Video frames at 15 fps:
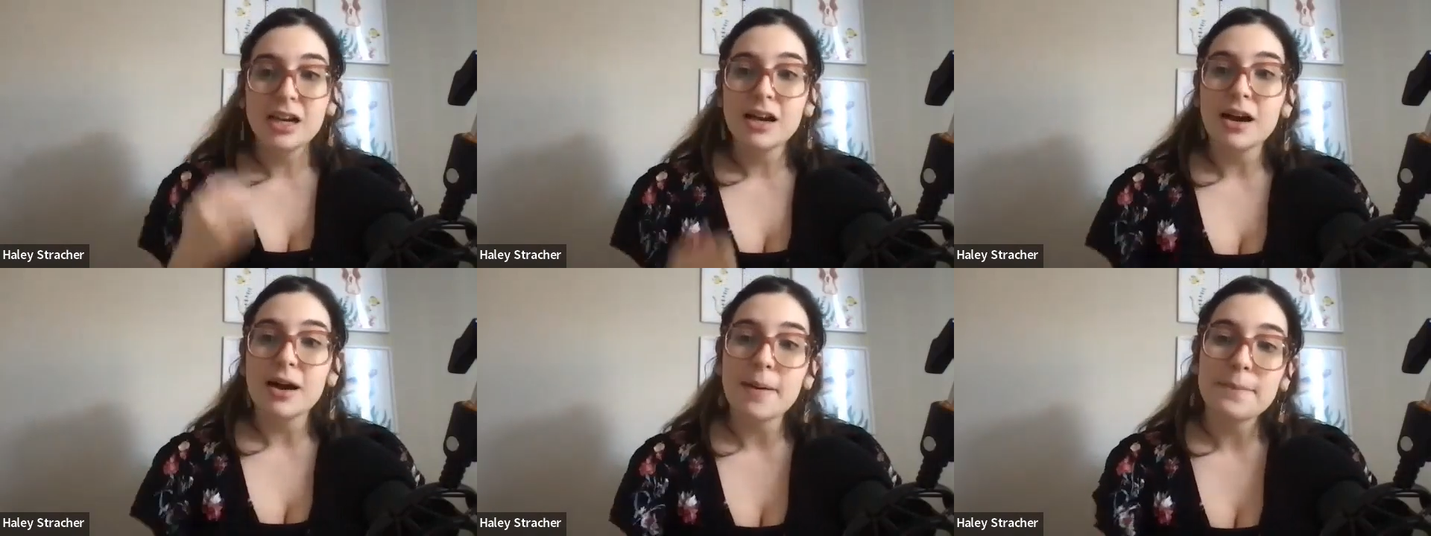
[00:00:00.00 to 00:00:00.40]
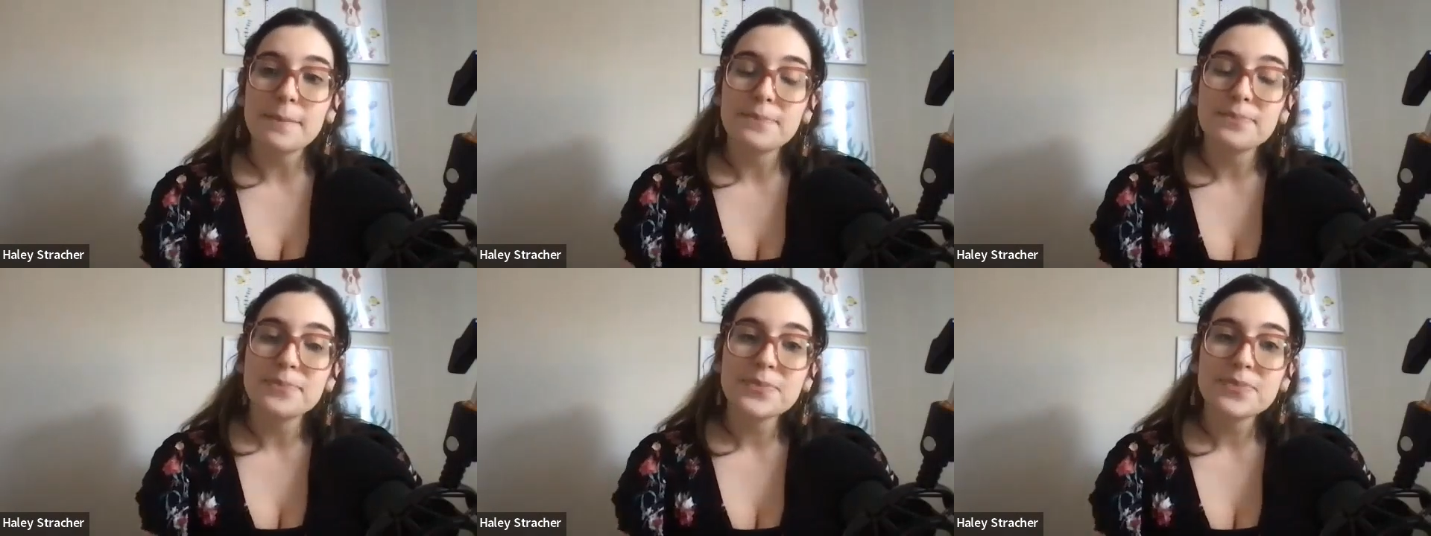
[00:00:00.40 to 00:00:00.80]

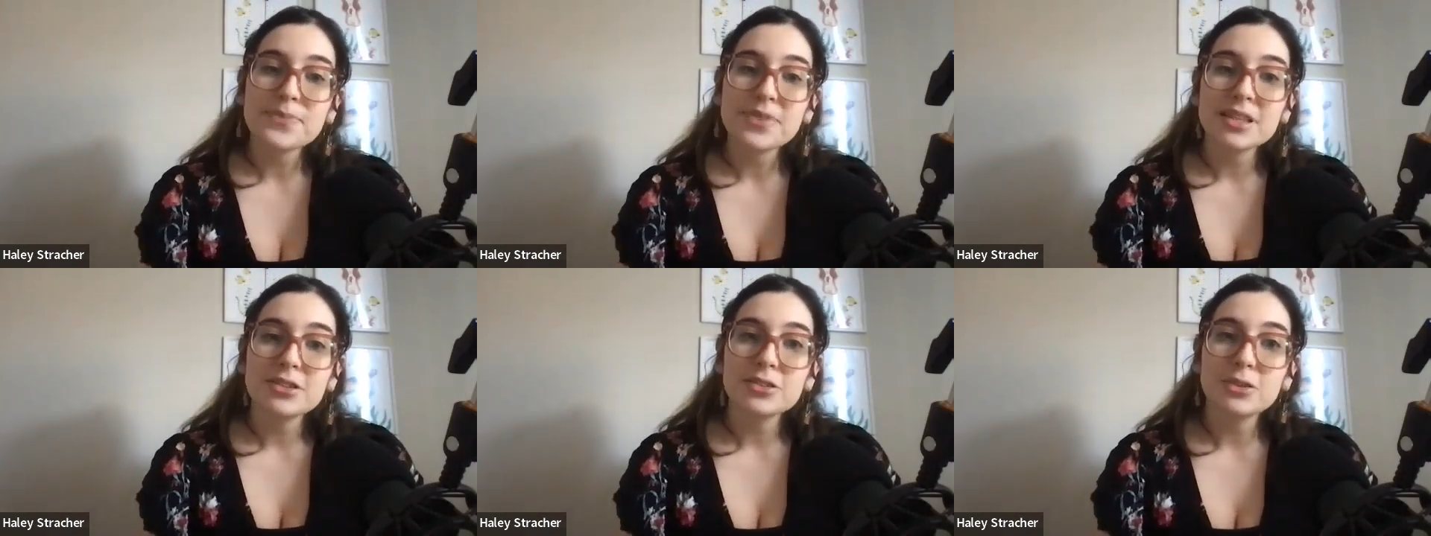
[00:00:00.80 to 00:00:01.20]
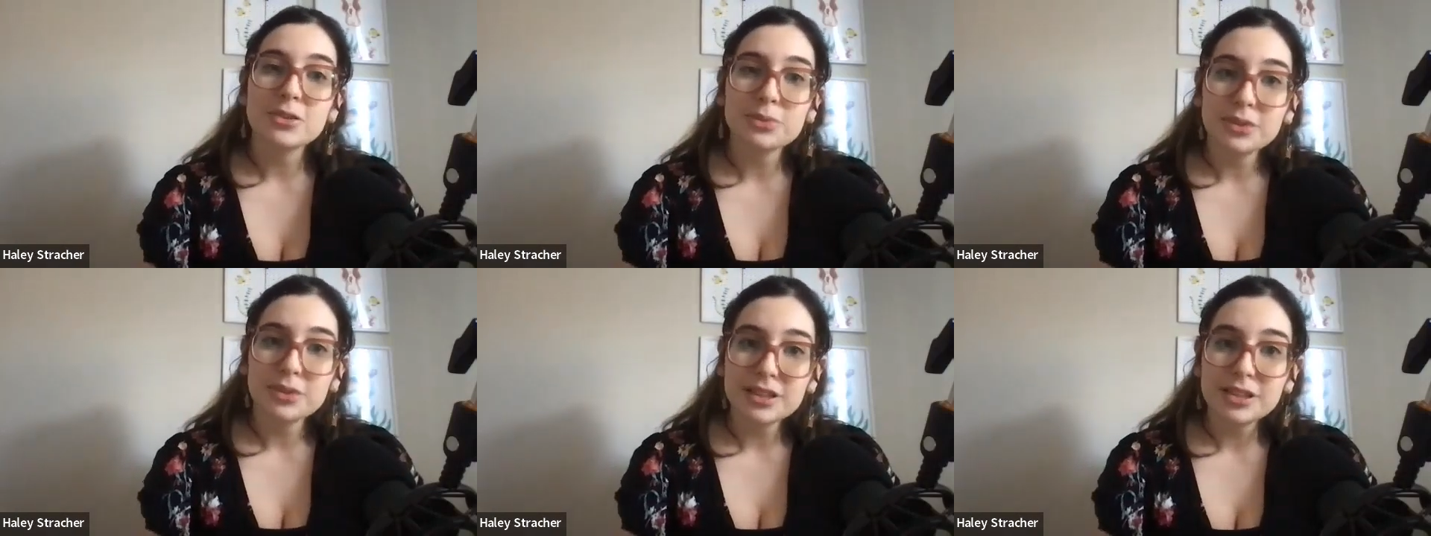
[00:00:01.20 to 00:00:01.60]
Um, so
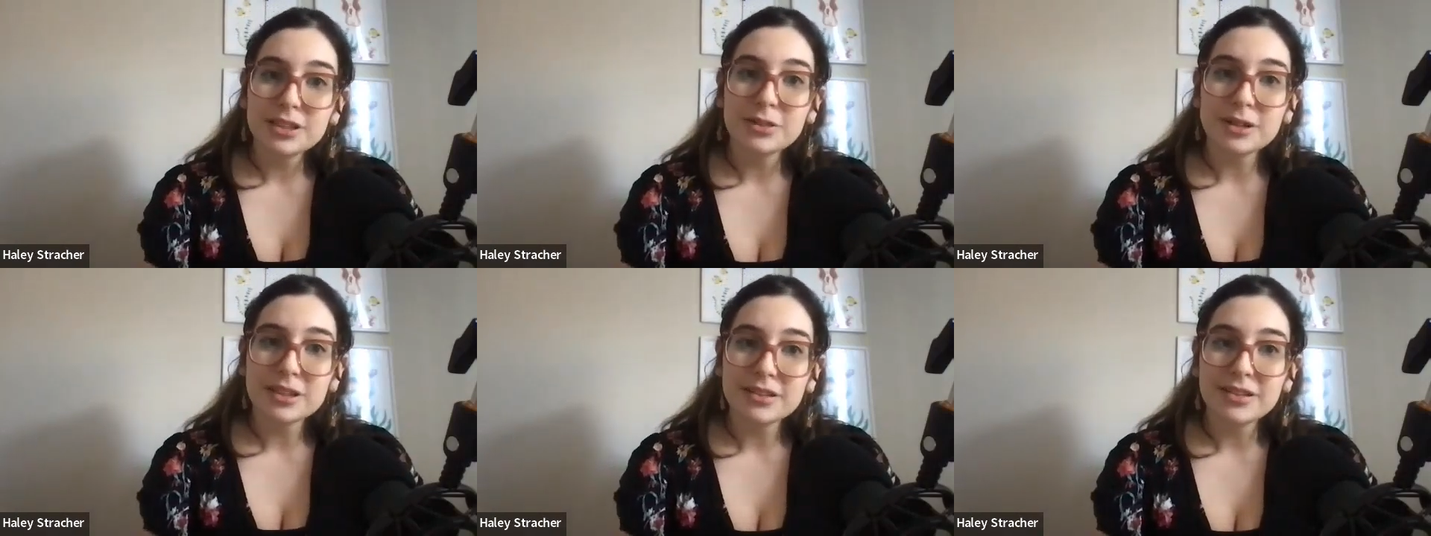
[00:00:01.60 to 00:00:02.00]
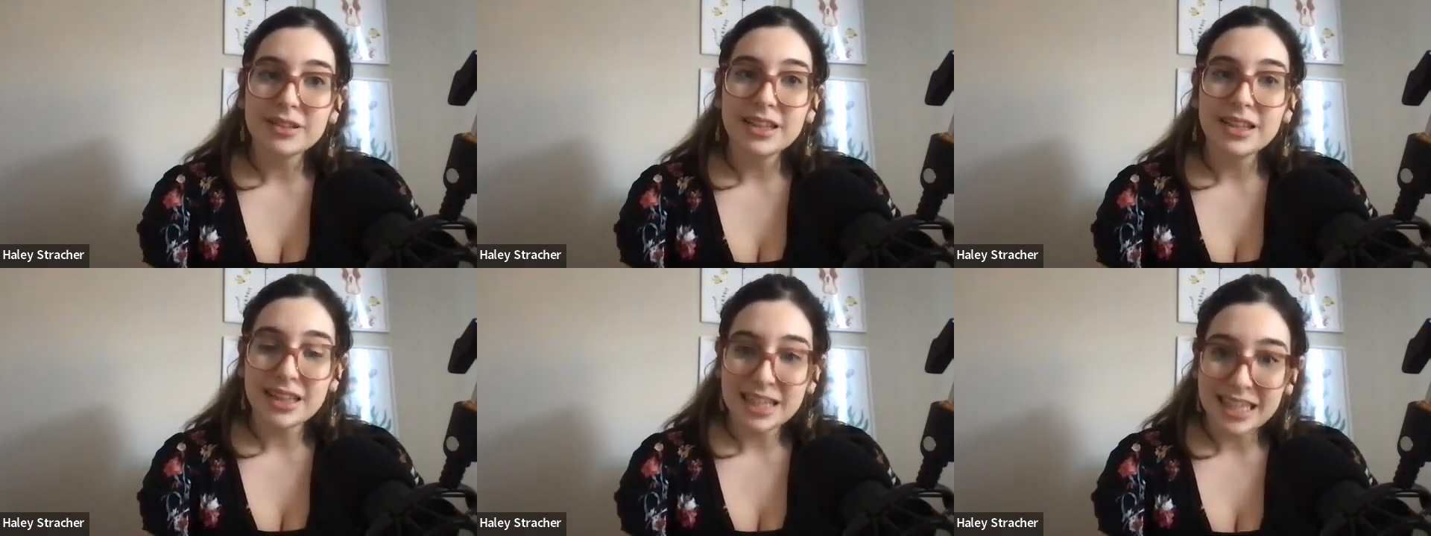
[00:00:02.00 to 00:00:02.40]
really
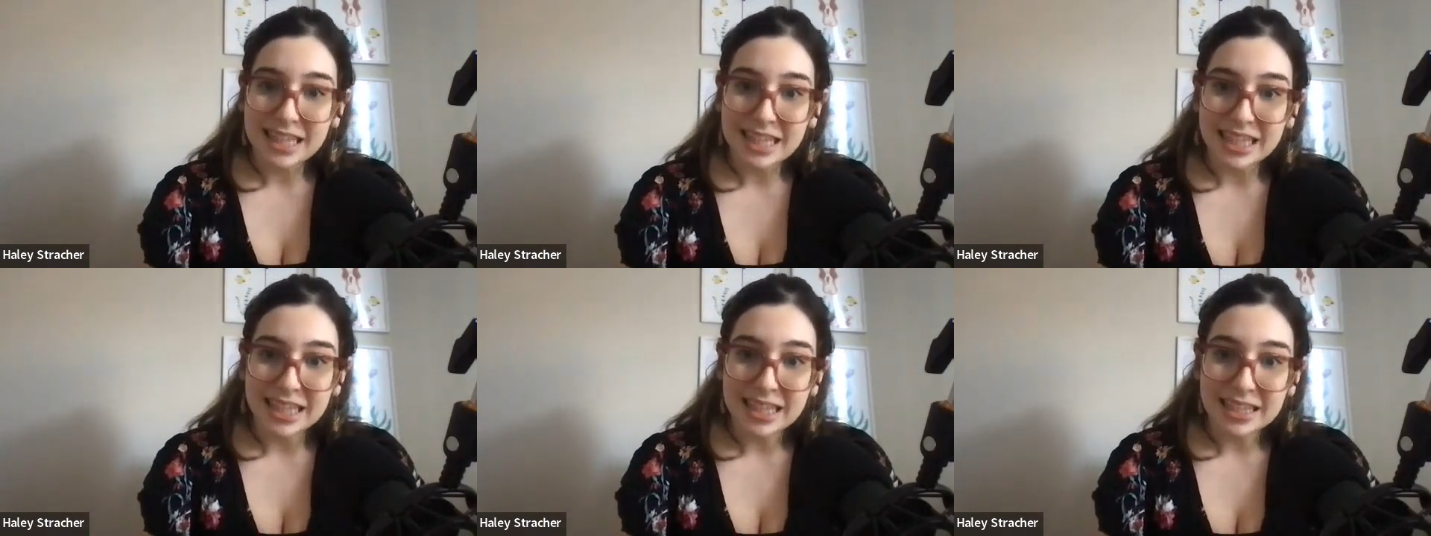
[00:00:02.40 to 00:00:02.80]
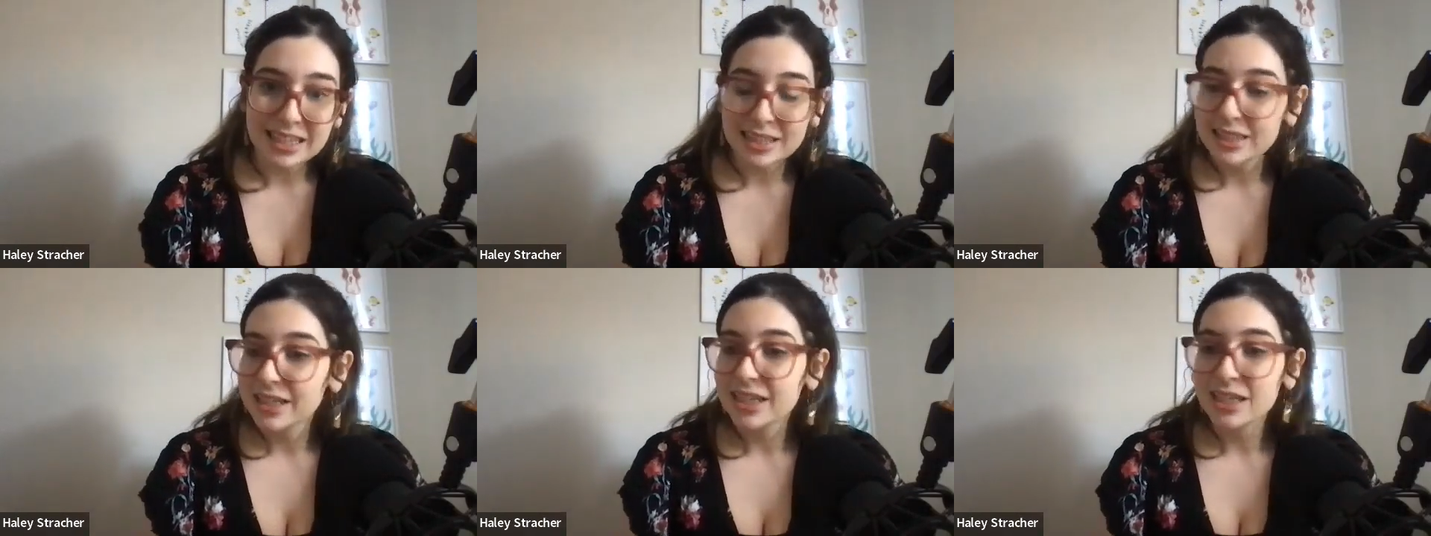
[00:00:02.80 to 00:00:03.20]
critically
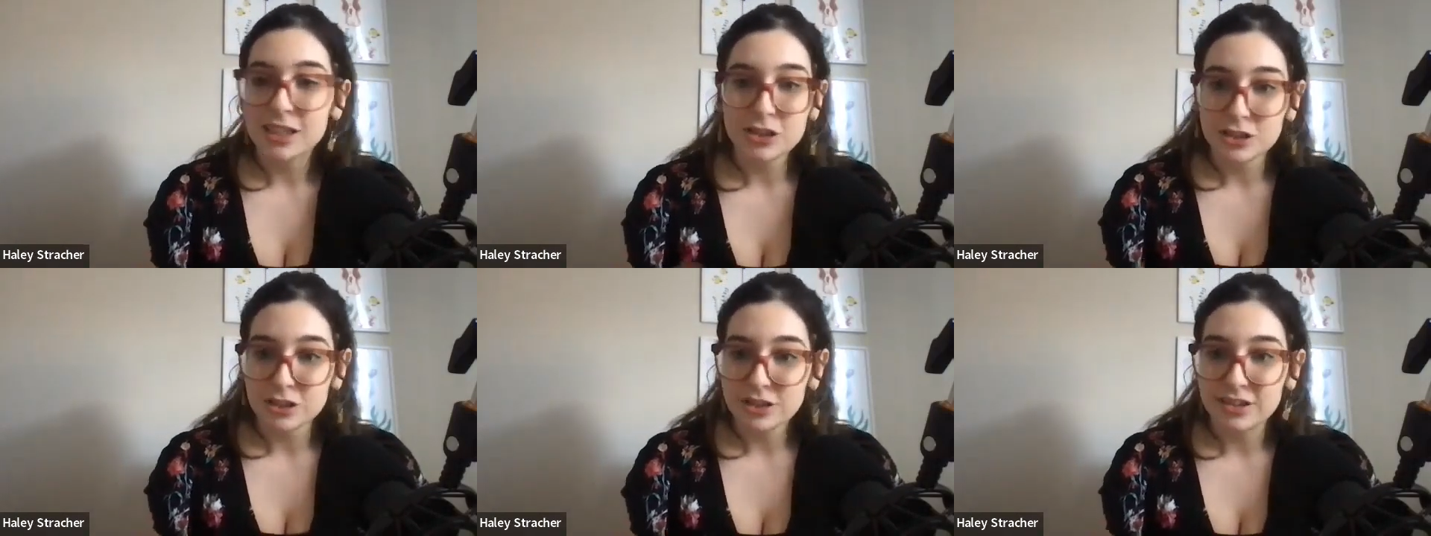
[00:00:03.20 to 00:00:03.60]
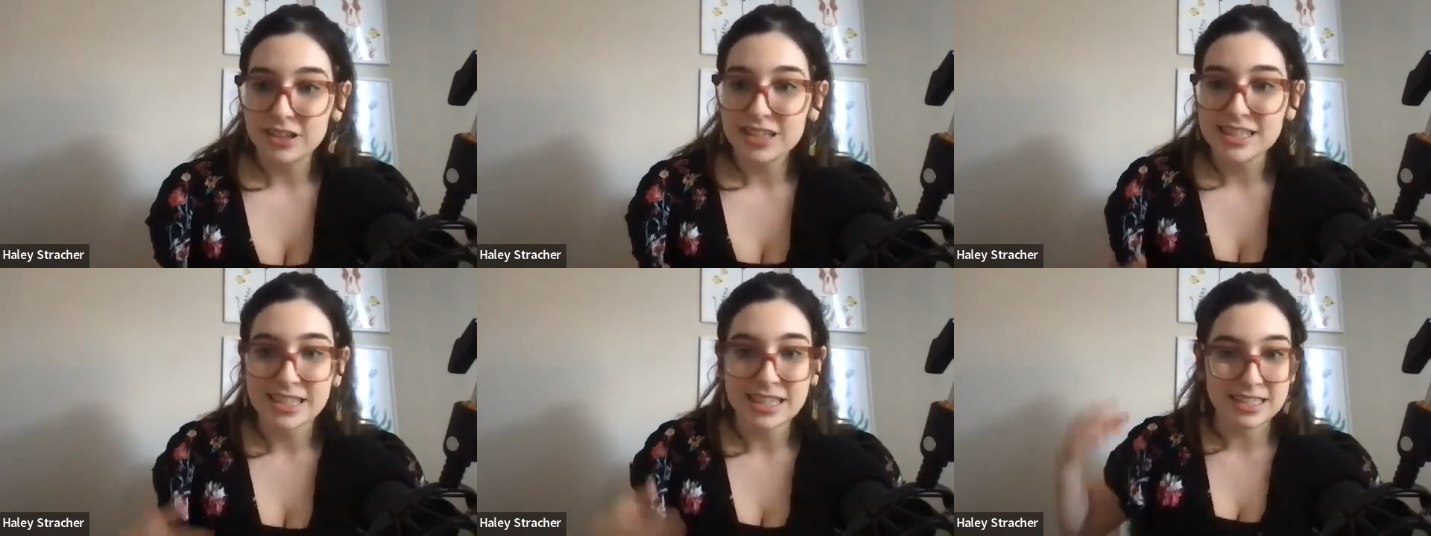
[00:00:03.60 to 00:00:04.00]
thinking like a
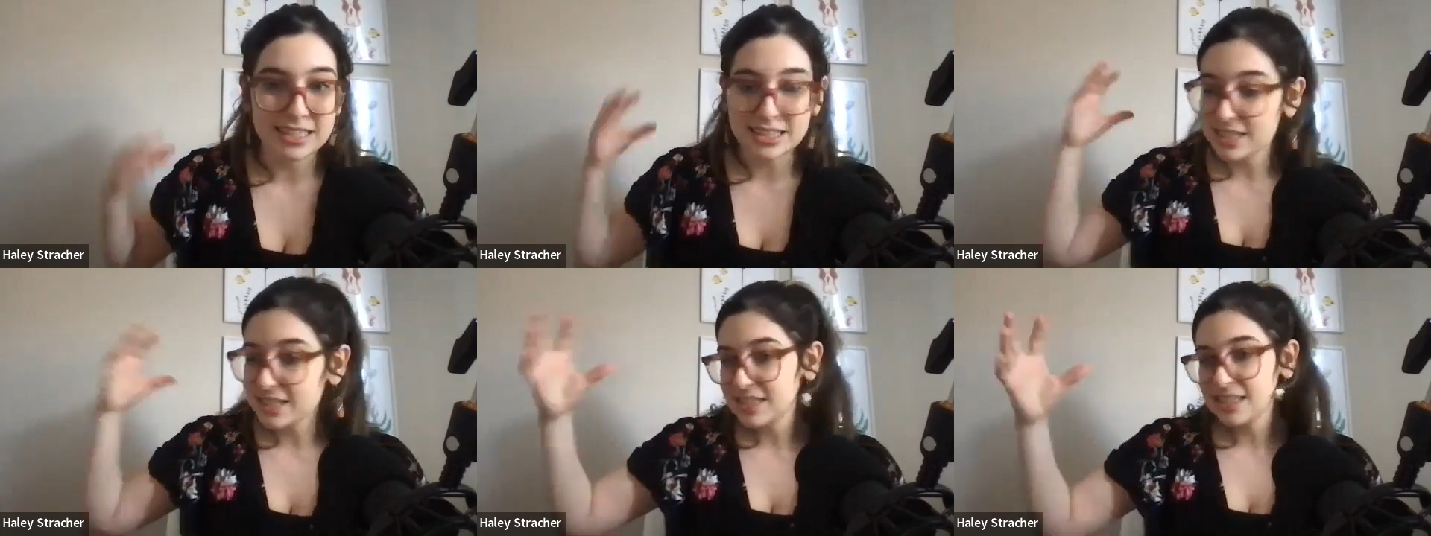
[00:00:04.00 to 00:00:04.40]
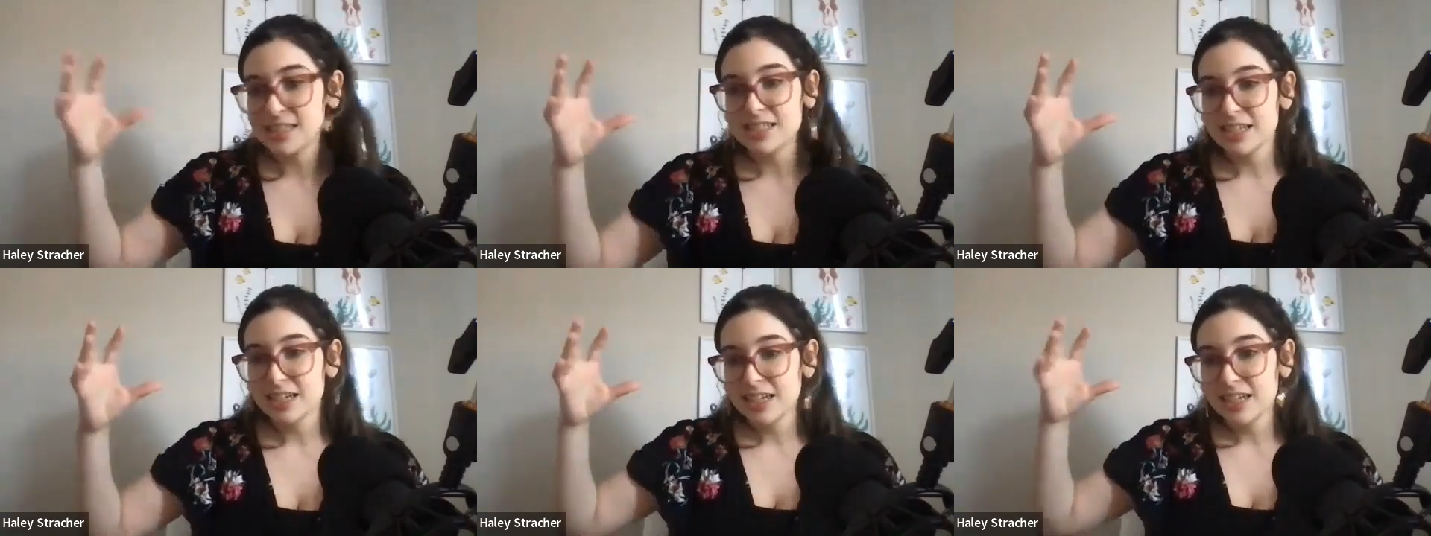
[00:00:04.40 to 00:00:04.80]
journalist, like does